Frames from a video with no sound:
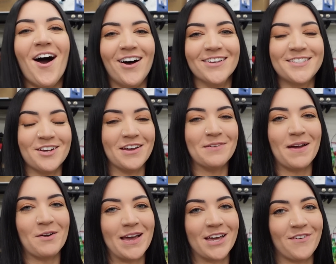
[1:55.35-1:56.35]
Also, in
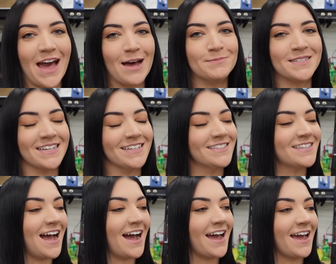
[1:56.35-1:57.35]
my wake of absence,
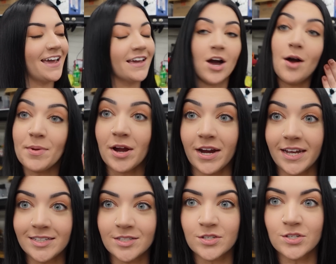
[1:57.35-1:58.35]
I got married.